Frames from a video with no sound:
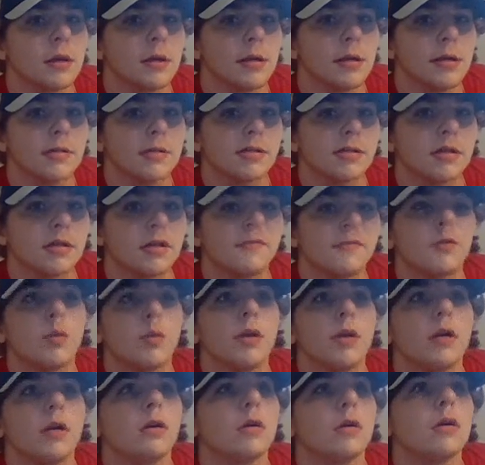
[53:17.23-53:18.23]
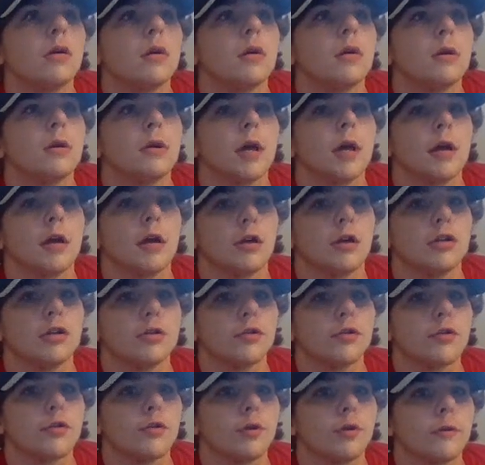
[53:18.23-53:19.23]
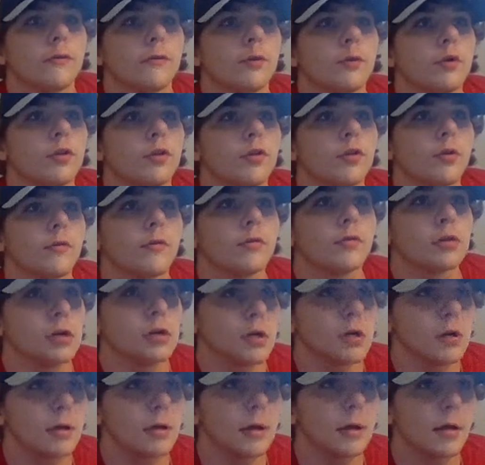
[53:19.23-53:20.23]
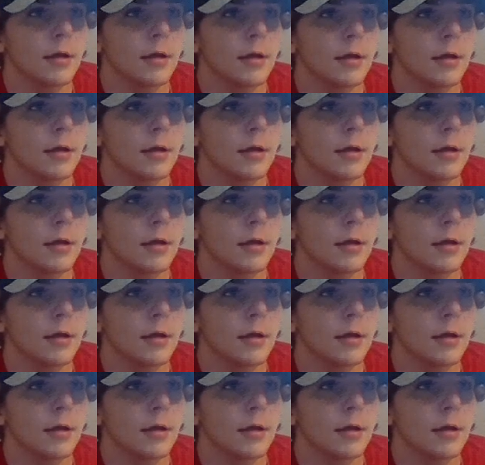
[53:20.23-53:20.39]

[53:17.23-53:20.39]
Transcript: He's a left winger at 134th overall.